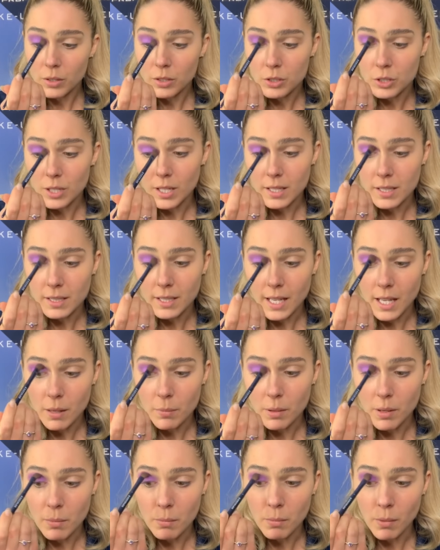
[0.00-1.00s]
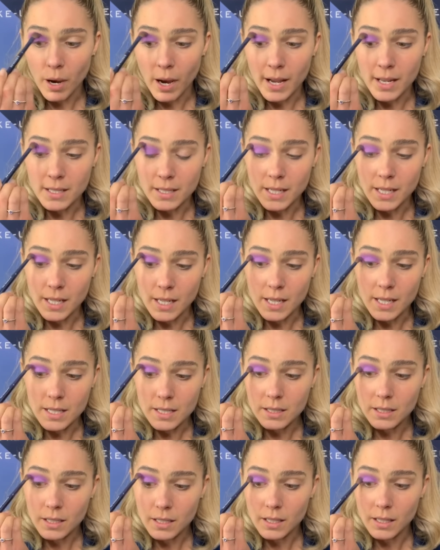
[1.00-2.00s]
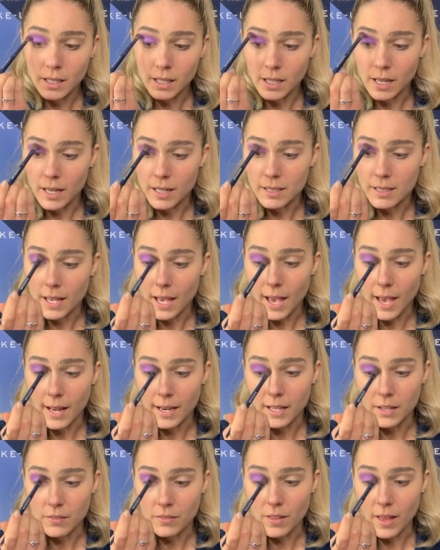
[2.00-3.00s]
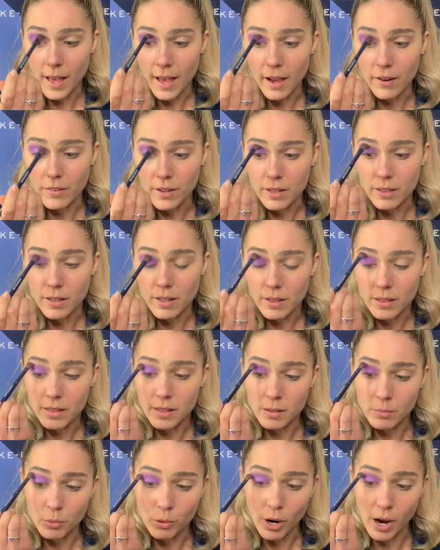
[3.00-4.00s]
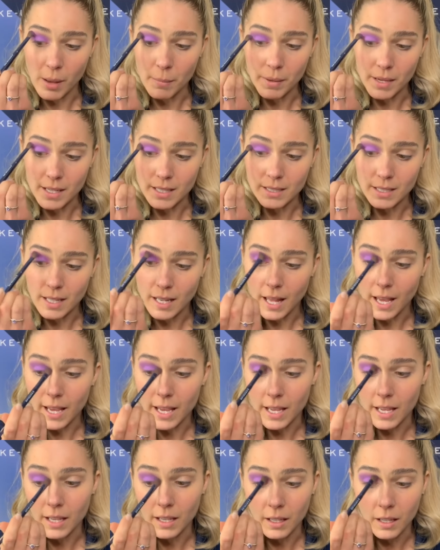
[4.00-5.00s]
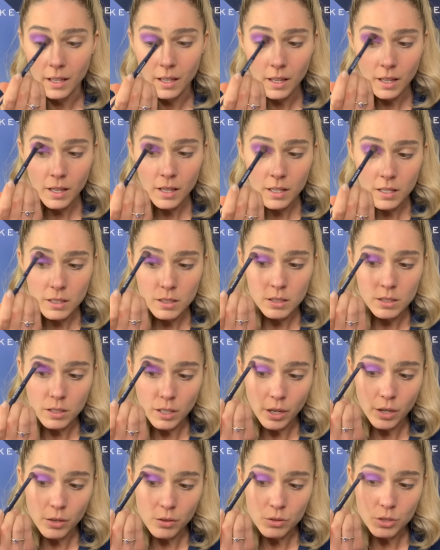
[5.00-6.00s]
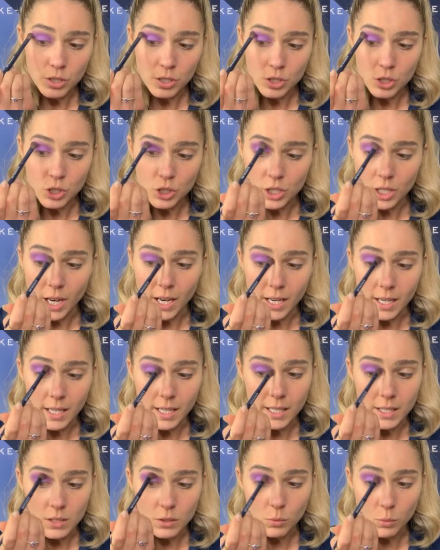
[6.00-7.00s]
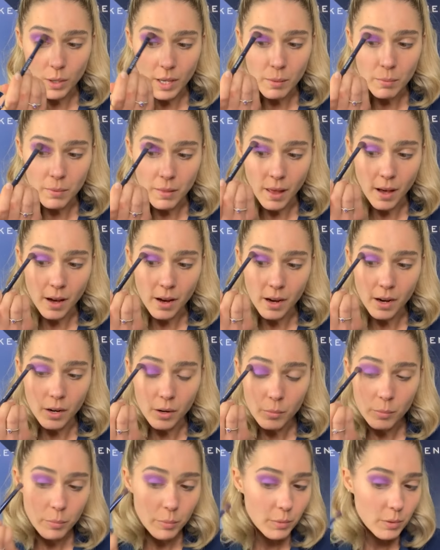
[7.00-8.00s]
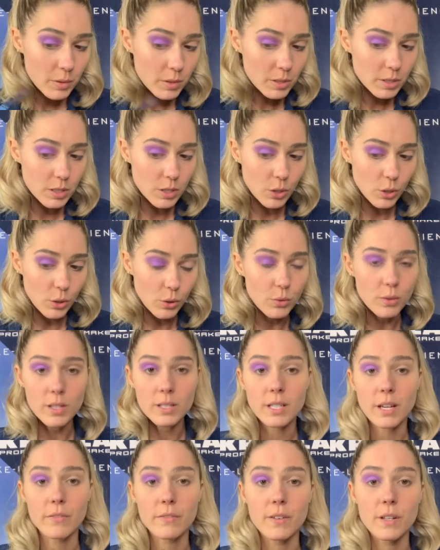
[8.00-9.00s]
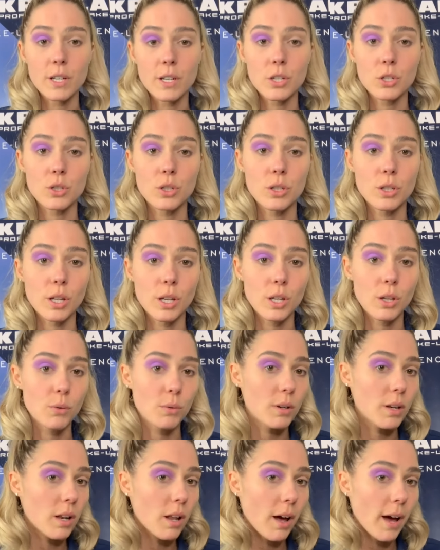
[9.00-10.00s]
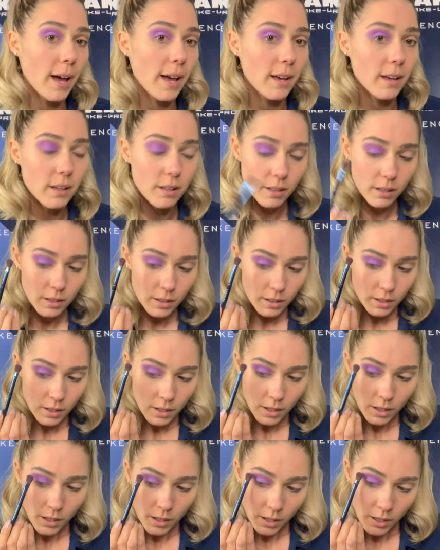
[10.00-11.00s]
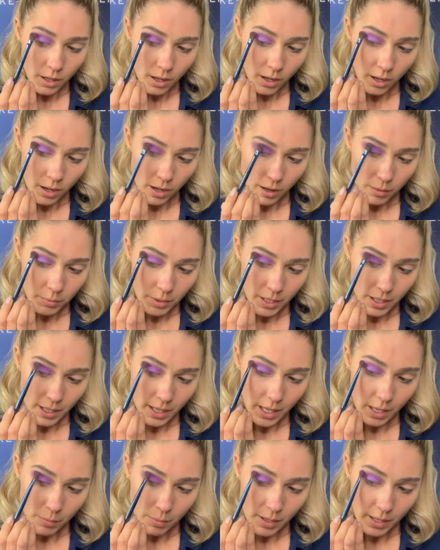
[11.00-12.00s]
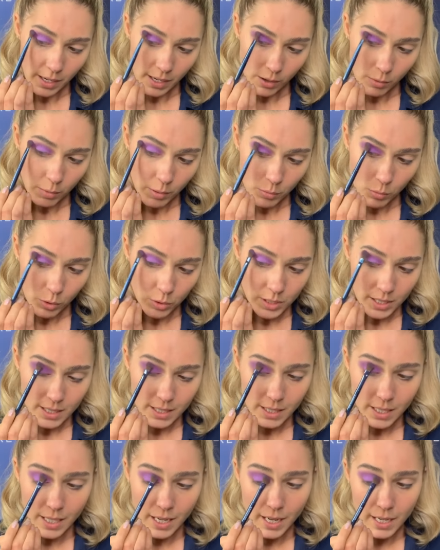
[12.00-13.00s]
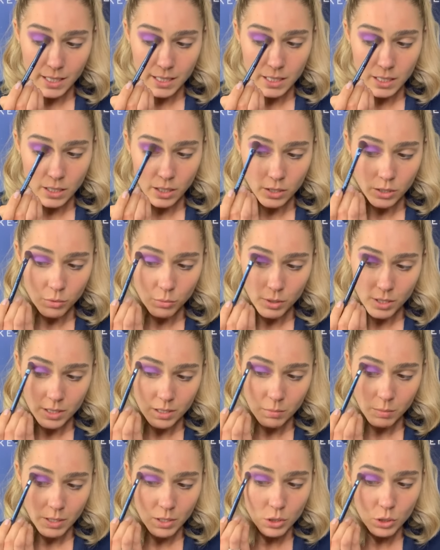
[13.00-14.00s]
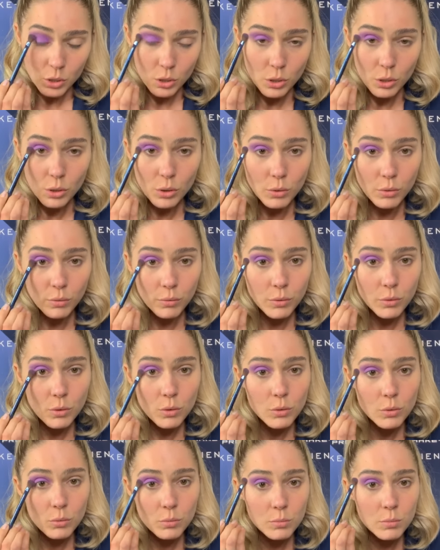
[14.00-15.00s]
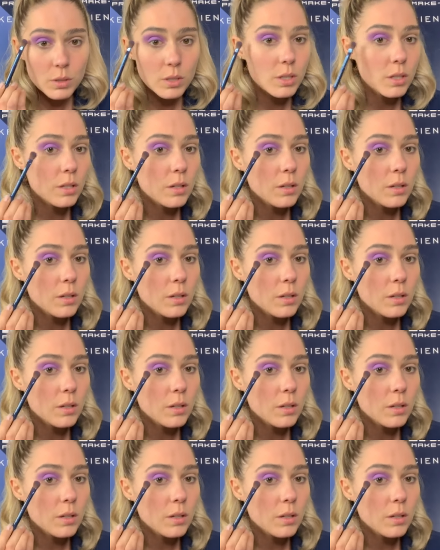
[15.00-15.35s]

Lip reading: Just keep in mind it is going to connect to any of the area that the primer is laying, so just gently sweep that up to the definition that you'd like. I'm going to keep it a little bit more disconnected. I don't want it to be too formed.